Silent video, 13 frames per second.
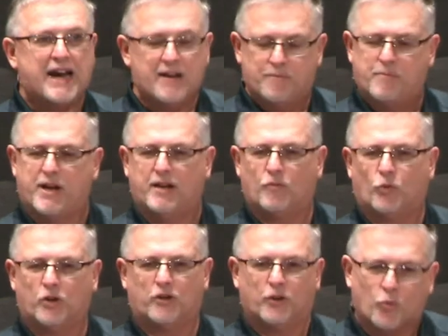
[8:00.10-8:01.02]
may have
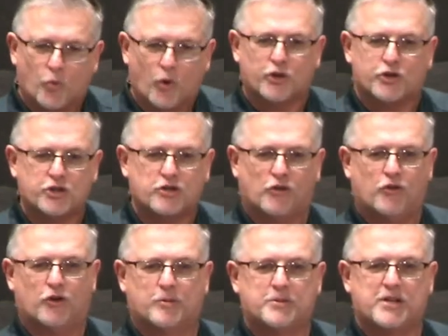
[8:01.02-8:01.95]
been one of the worst
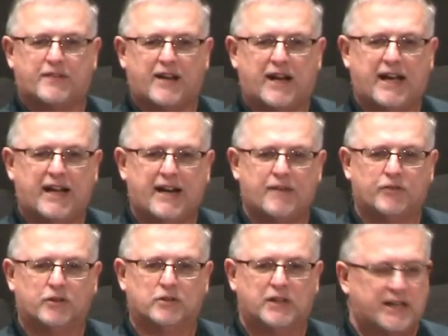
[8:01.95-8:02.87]
storms that they had
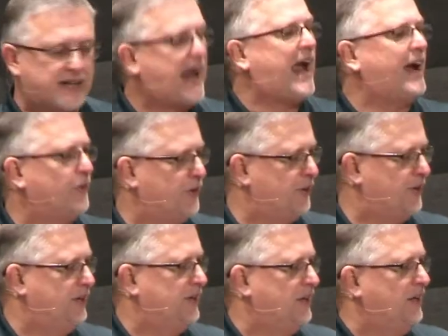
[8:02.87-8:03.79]
ever
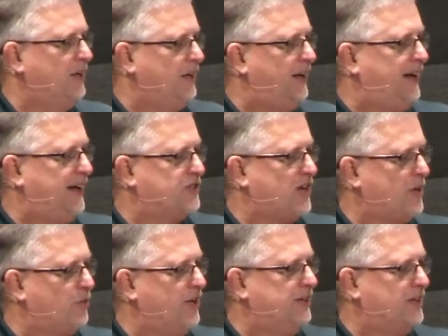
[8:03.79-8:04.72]
encountered as
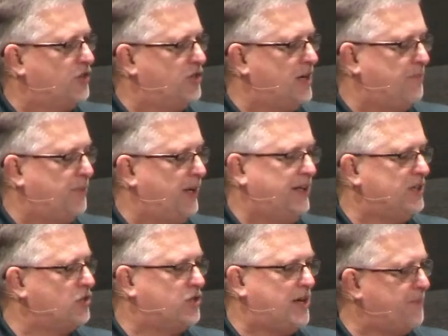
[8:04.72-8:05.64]
they were in this ship.
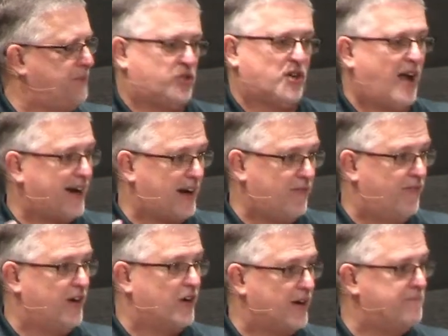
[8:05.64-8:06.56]
And this ship is not a
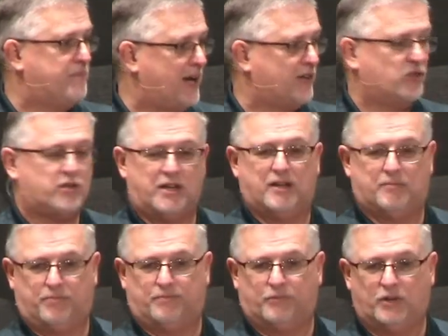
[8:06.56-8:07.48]
very big
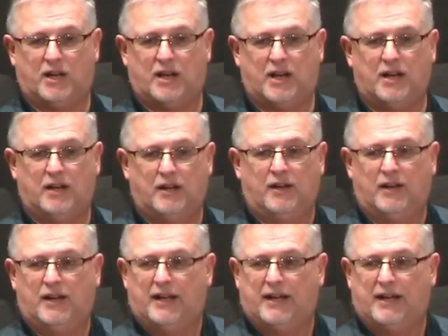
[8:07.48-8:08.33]
ship, okay?